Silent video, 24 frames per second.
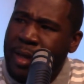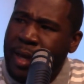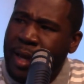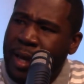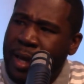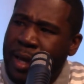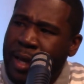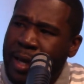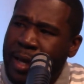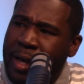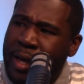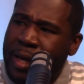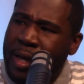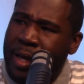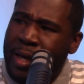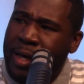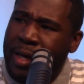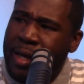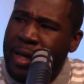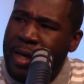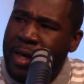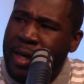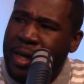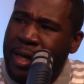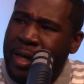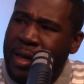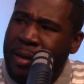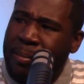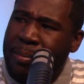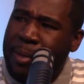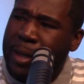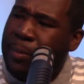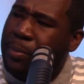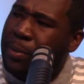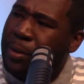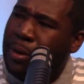And
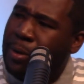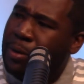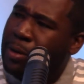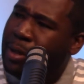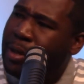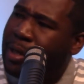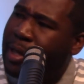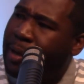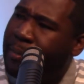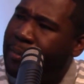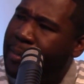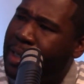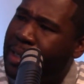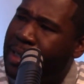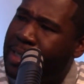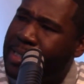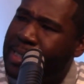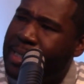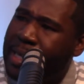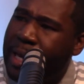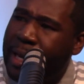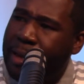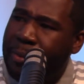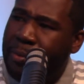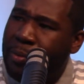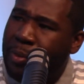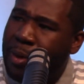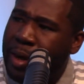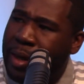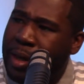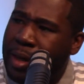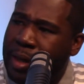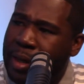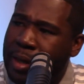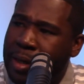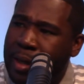people don't look at me the same
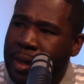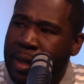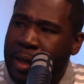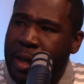way.